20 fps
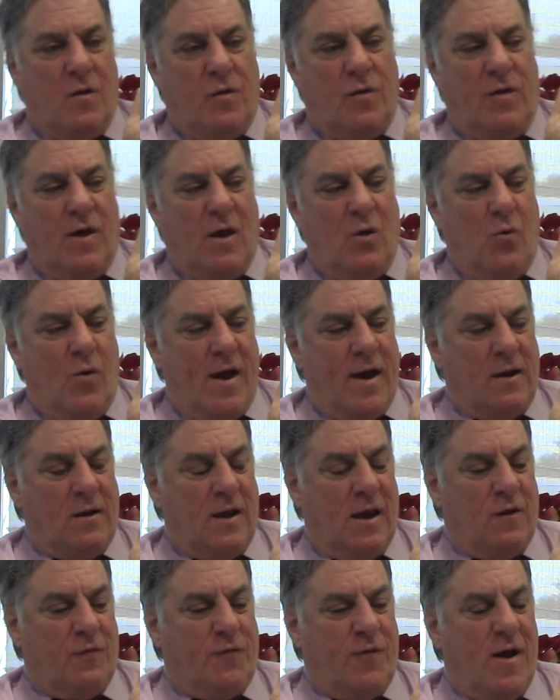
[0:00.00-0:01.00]
they
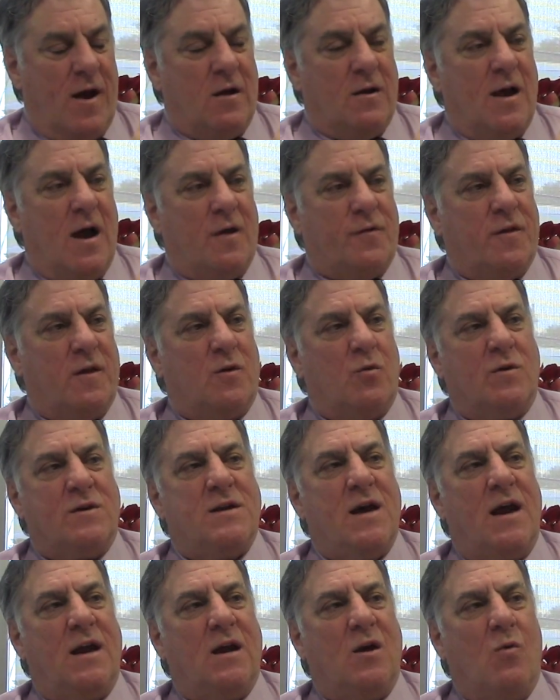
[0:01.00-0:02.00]
went and found out that a
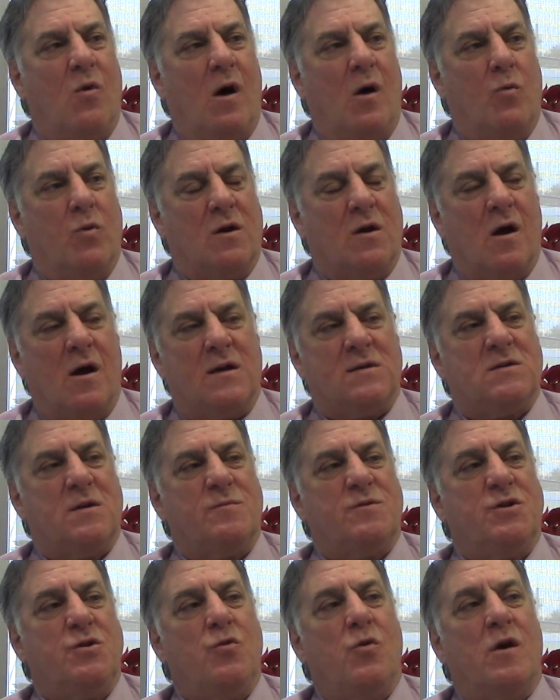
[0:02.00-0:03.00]
retaining wall would cost
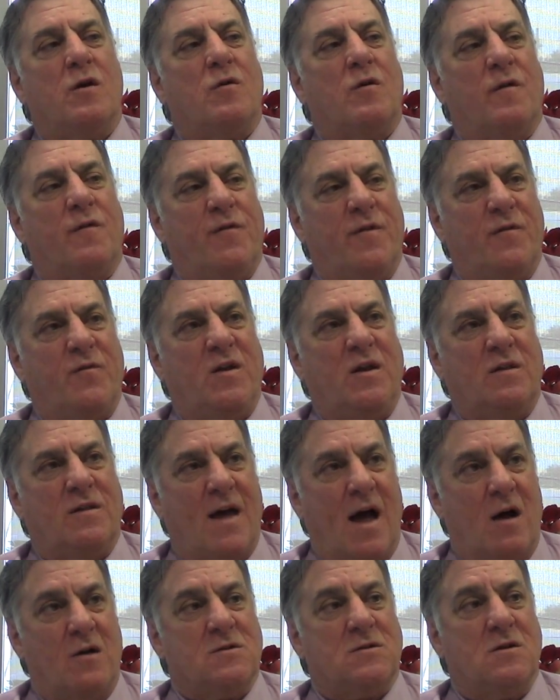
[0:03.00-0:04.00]
them
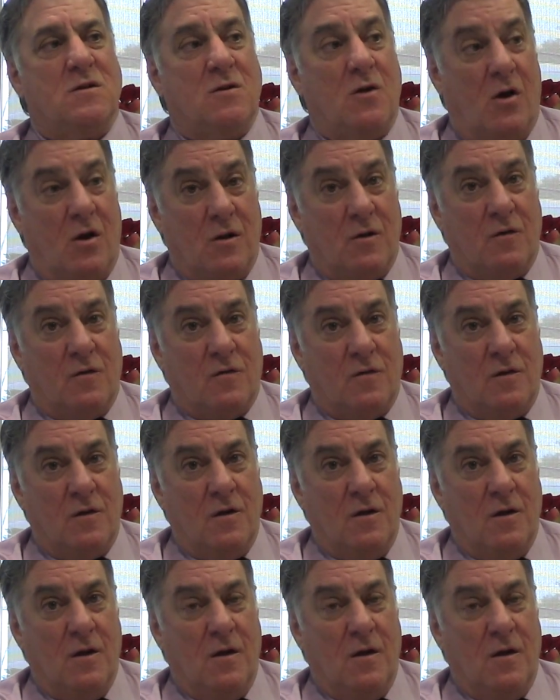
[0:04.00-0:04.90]
$250,000.